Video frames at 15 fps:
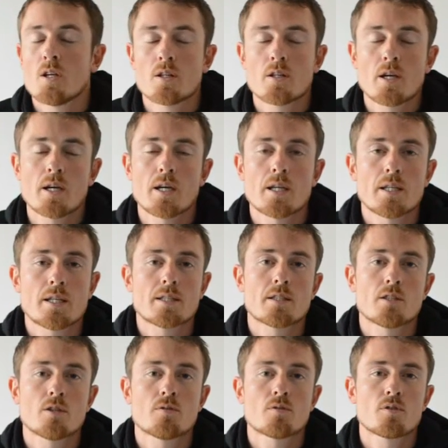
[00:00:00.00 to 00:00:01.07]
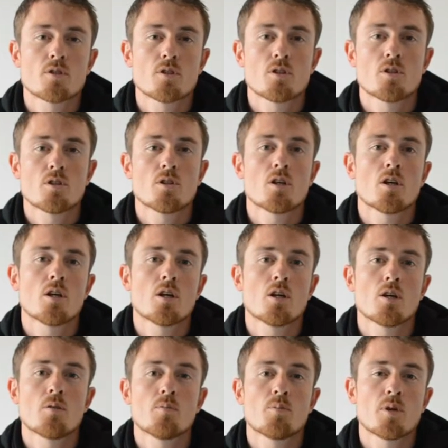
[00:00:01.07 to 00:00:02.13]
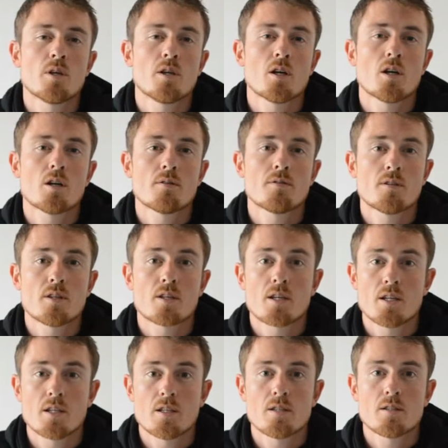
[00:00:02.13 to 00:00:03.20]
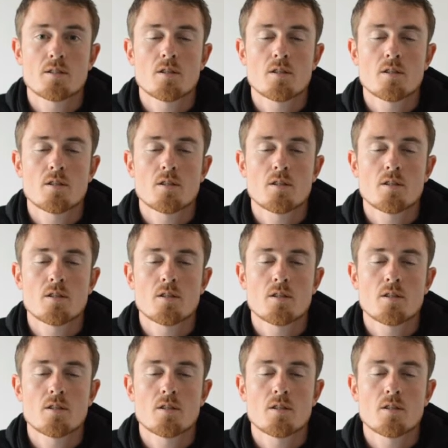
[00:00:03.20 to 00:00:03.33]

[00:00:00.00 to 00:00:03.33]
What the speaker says: that is enough to tee off the Achilles.